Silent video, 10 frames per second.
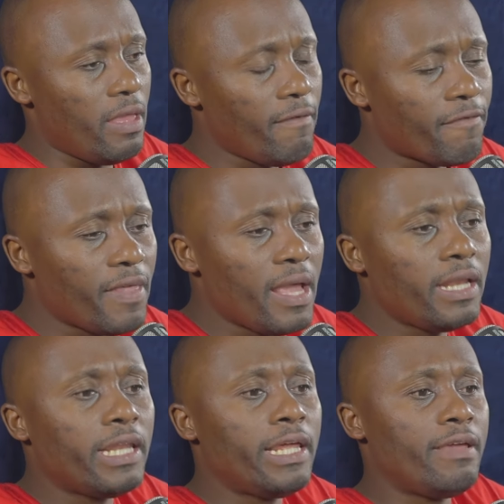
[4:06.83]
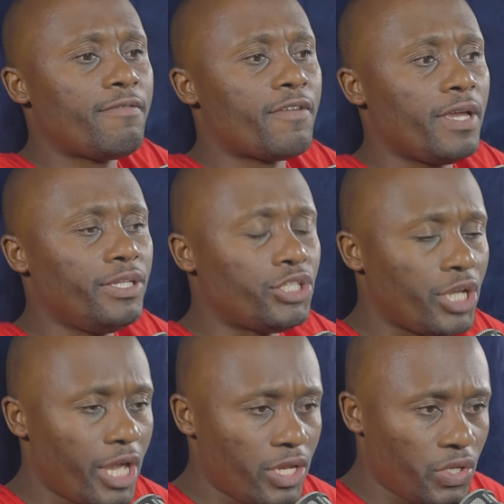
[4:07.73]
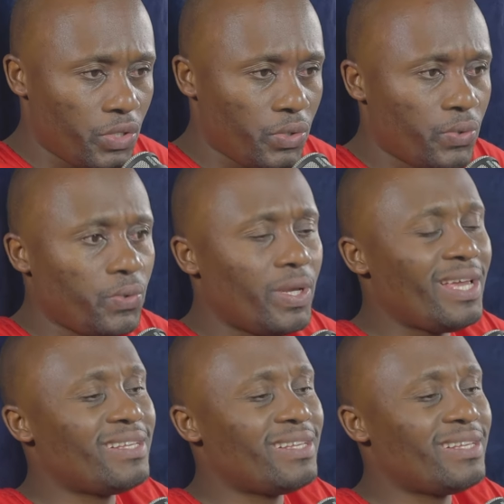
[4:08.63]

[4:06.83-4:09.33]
if they leave EGNU,